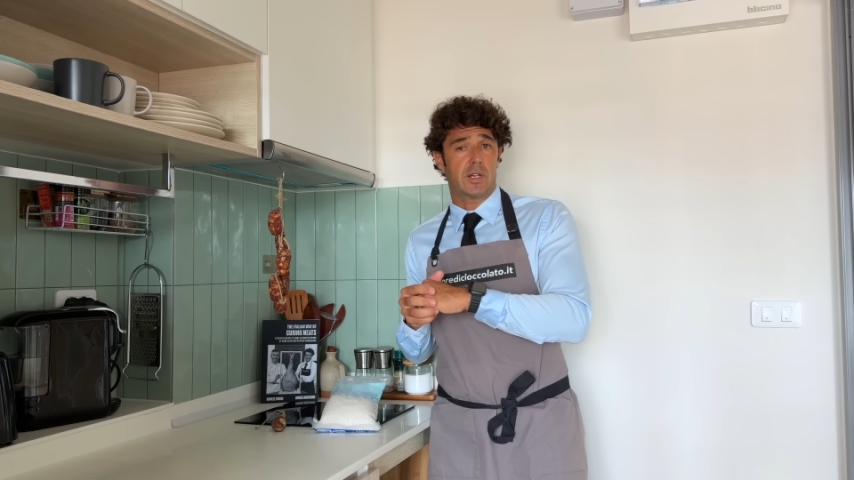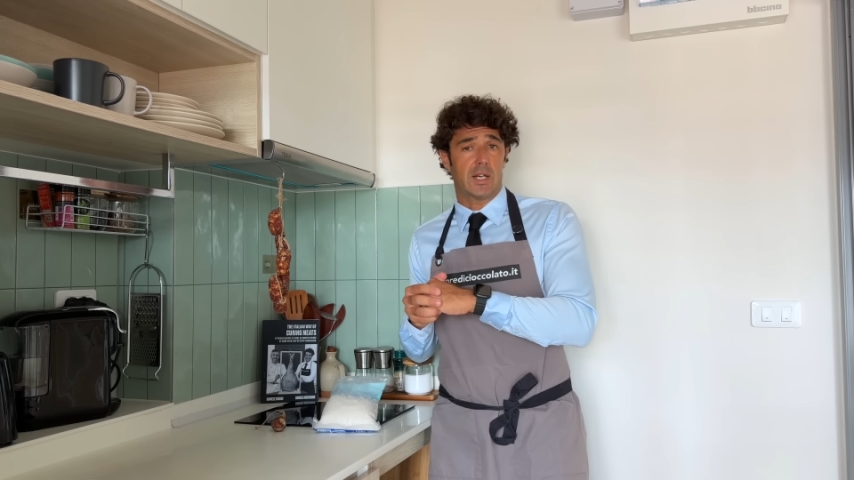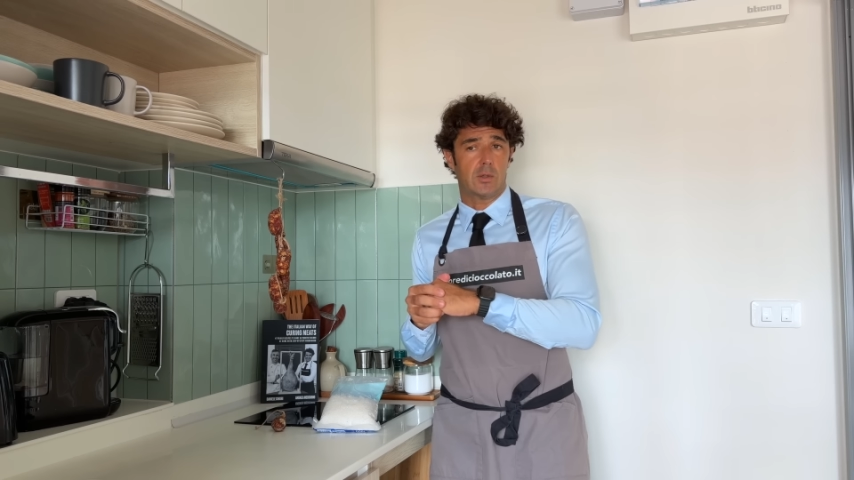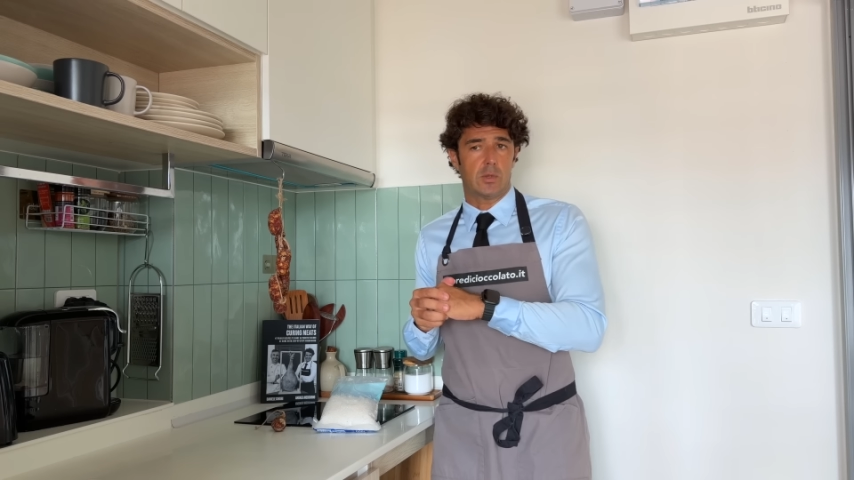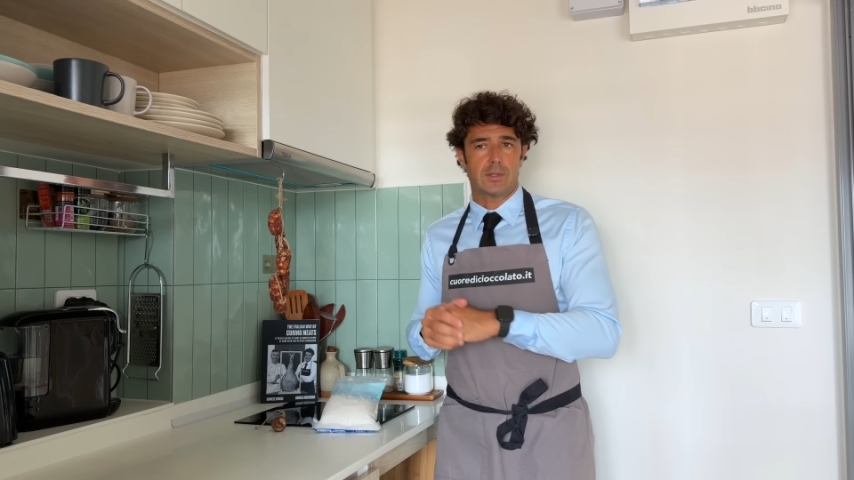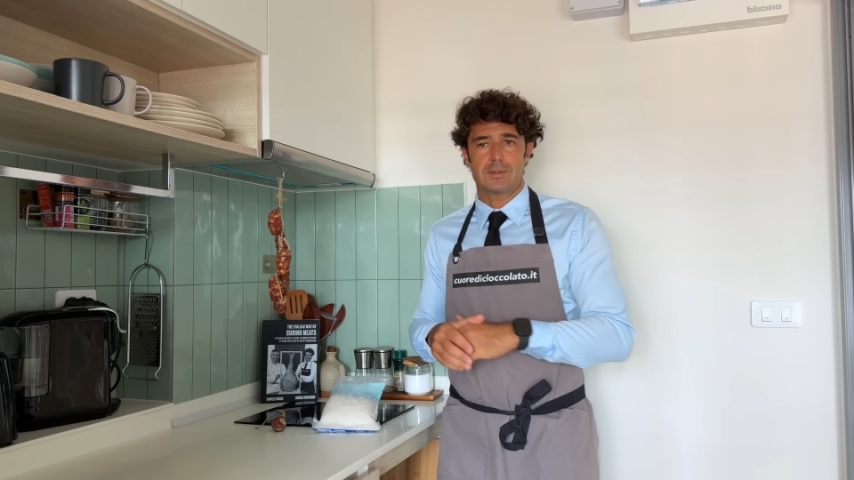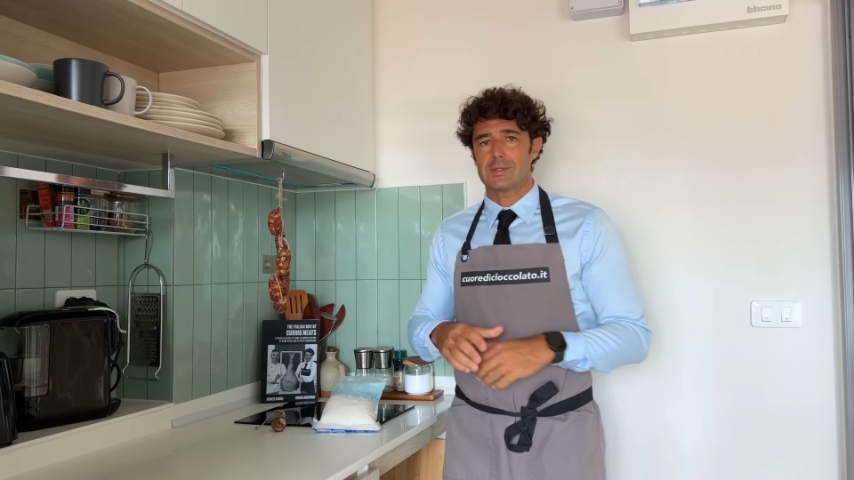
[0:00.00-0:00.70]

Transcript: hours